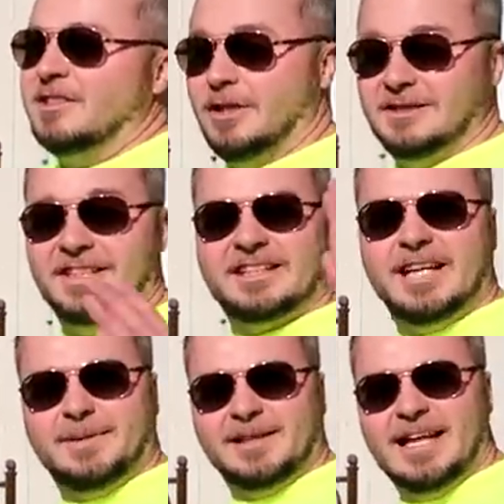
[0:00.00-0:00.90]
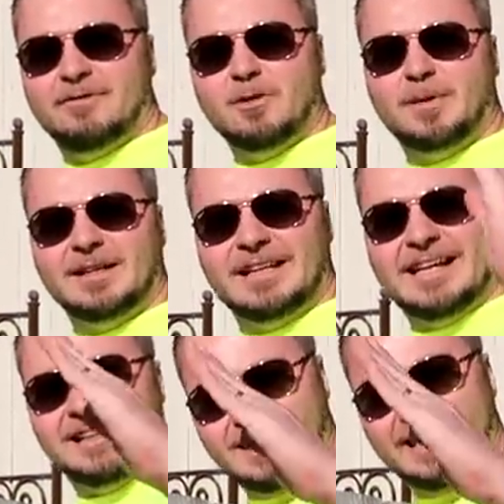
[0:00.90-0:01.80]
So it's either keep it level but
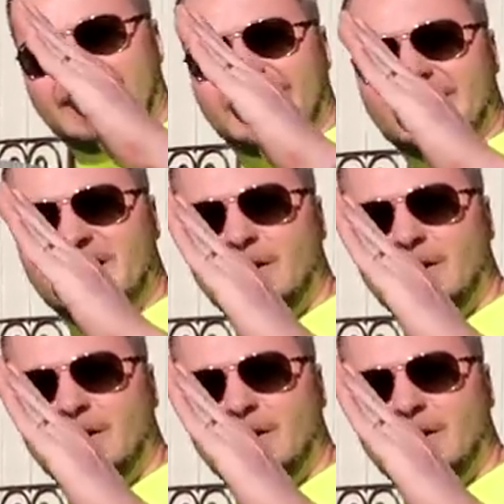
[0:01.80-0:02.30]
let it lean,